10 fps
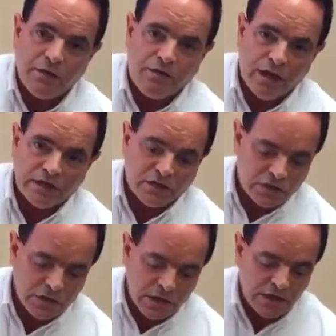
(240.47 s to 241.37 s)

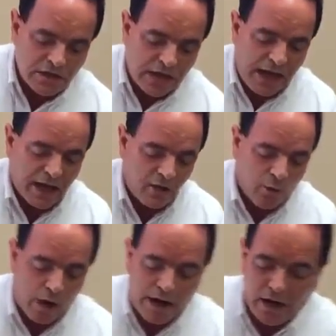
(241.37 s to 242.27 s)
this
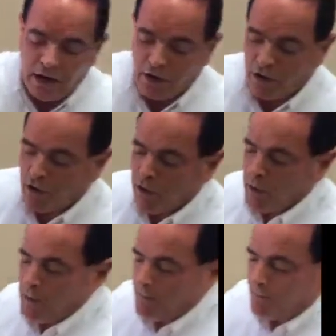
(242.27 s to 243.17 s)
tank right here